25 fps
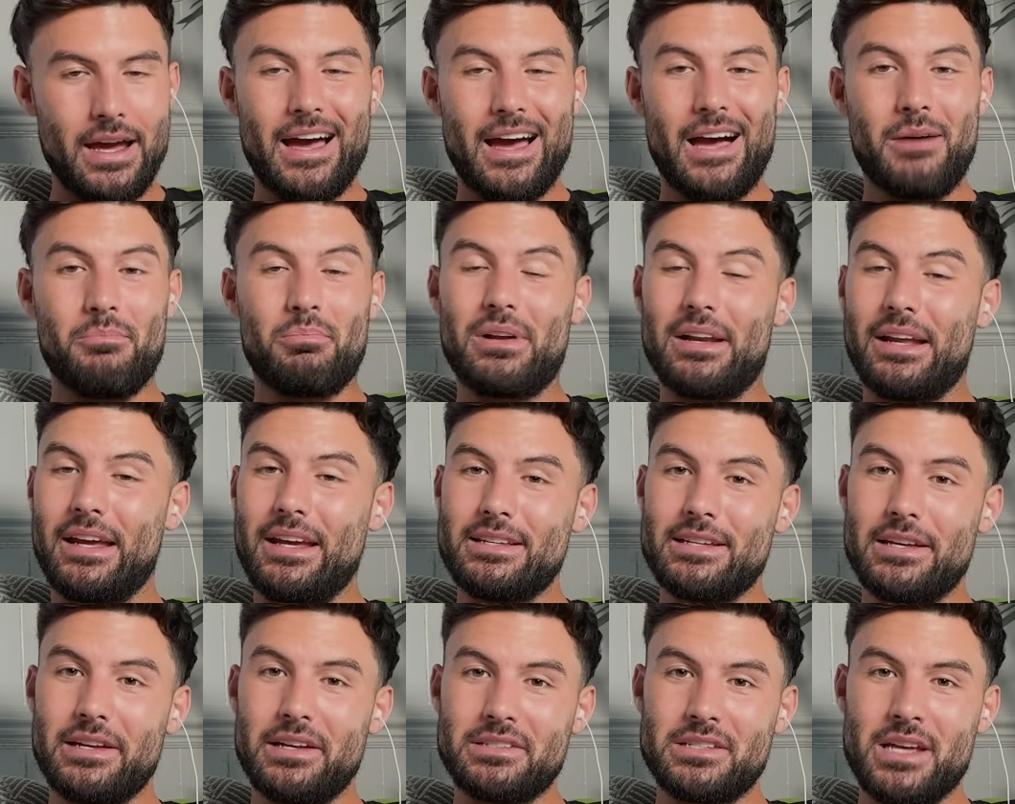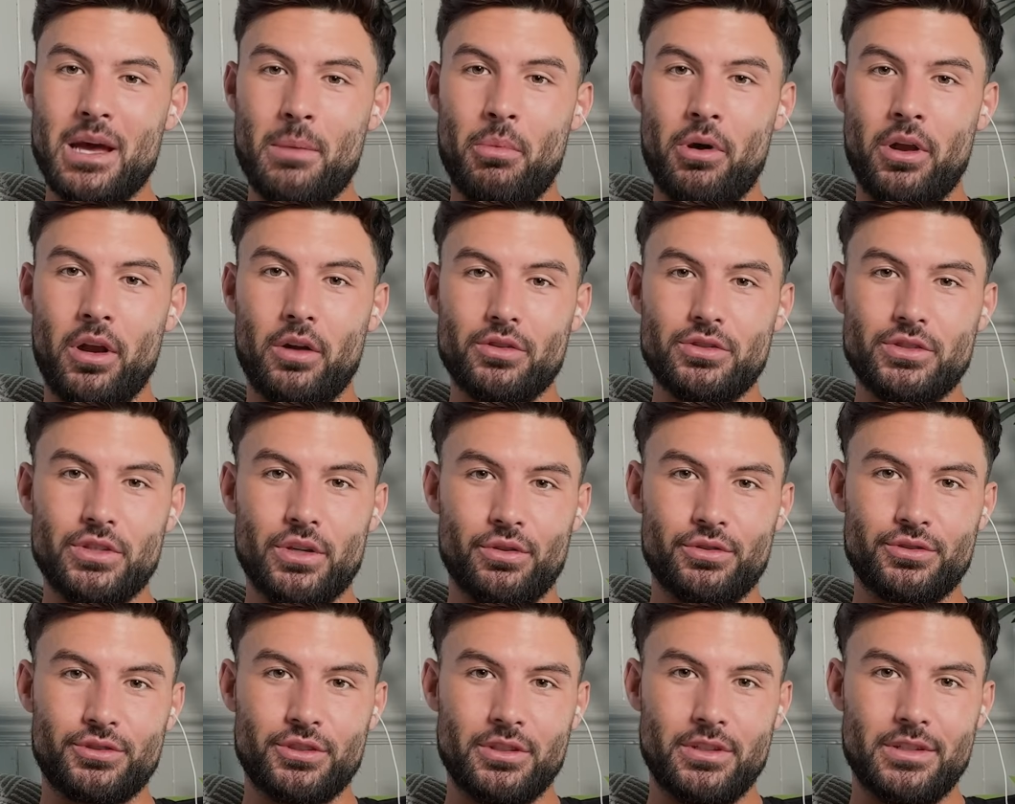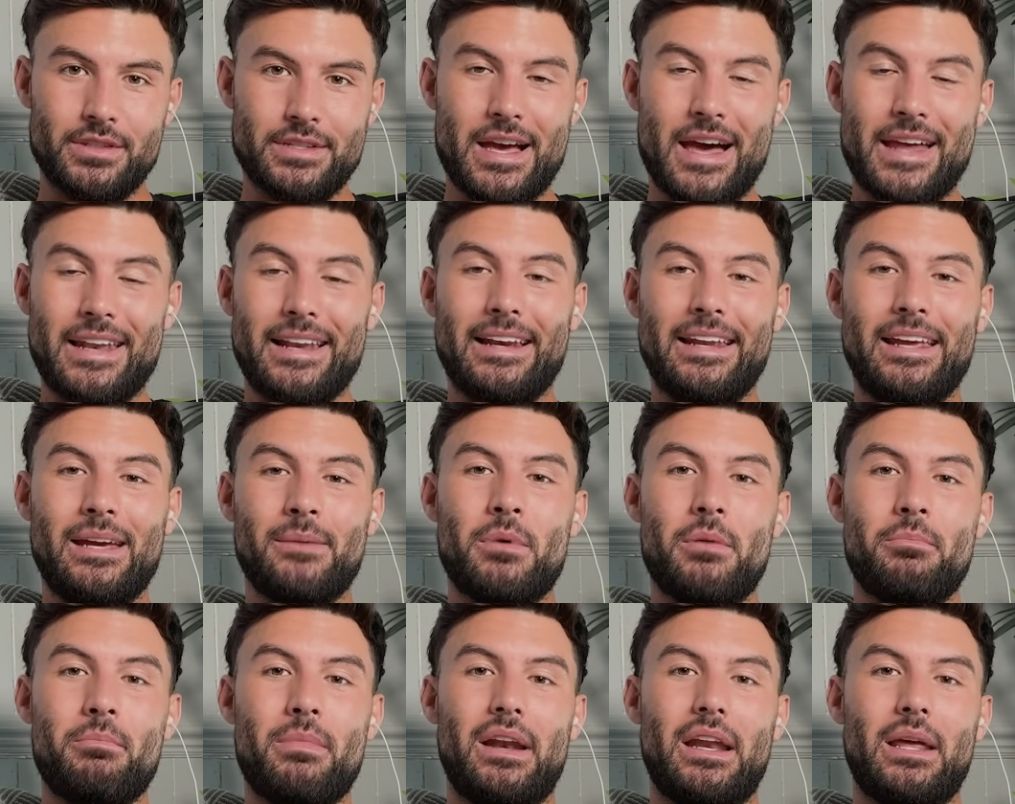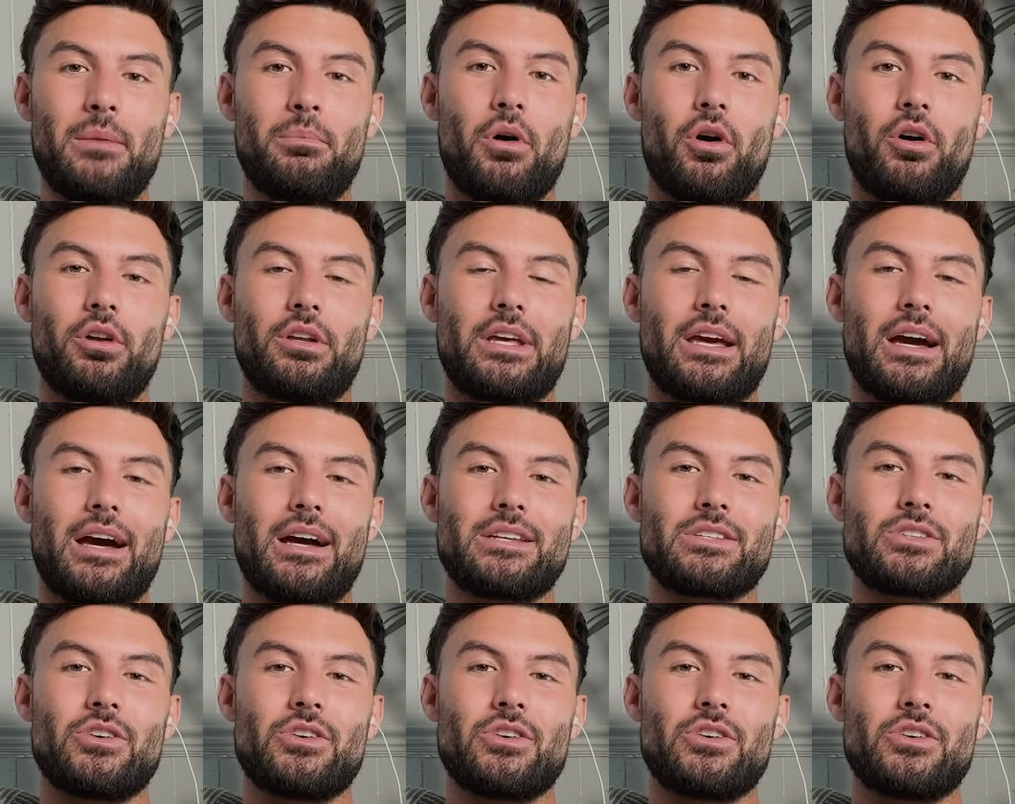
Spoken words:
And please hit us up on our socials at Liam and Millie Podcast